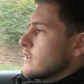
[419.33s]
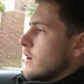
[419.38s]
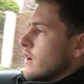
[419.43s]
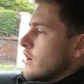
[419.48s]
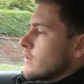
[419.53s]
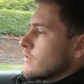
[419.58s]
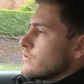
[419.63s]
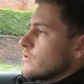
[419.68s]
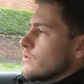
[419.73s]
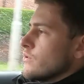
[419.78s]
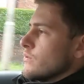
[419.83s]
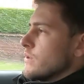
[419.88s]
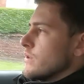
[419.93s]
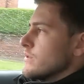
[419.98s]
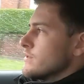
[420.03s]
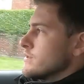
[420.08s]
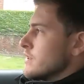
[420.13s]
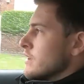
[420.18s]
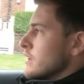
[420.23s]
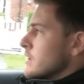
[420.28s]
Car
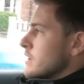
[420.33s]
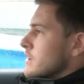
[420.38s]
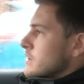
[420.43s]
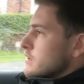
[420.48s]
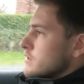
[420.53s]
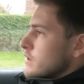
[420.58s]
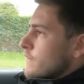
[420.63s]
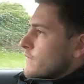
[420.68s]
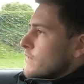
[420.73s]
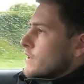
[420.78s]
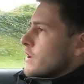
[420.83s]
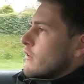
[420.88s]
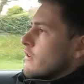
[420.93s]
Gurus. So if you go